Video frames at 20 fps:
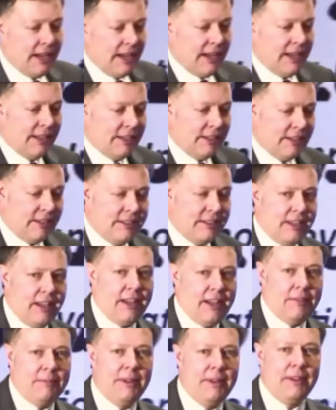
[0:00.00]
and
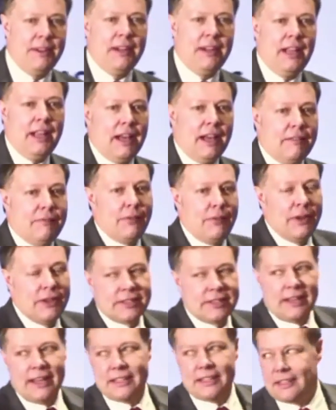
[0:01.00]
I'd
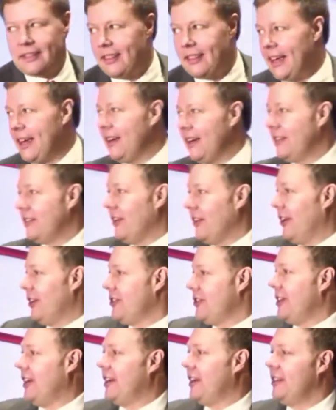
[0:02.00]
first like to thank
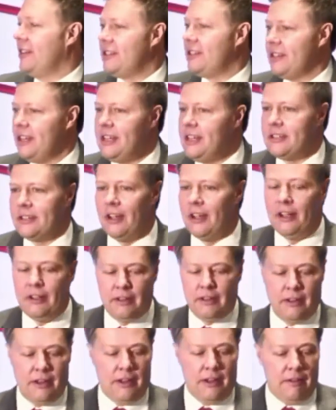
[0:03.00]
Darshan and SISA
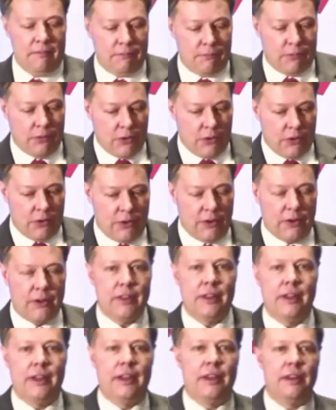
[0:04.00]
for
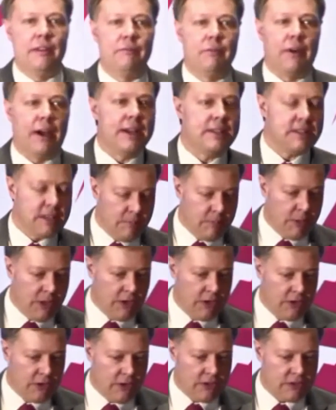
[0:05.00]
inviting me
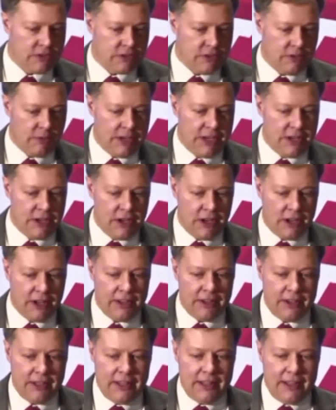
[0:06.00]
across to India.
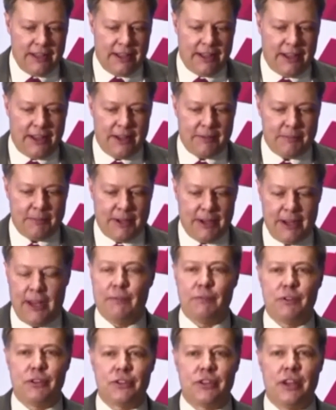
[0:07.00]
I
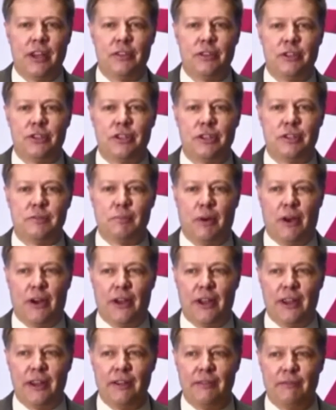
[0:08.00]
have to say this is
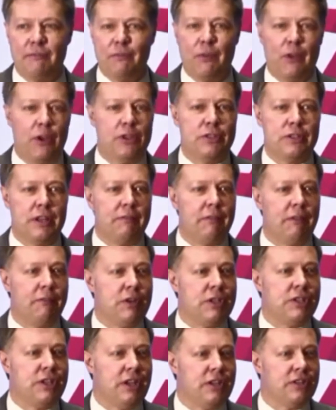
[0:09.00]
my first ever
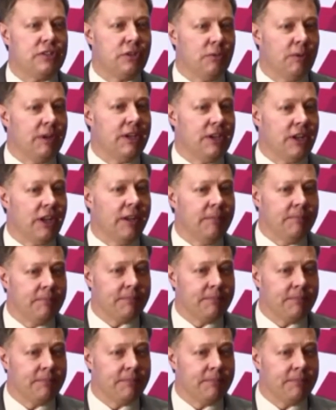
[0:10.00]
visit to India,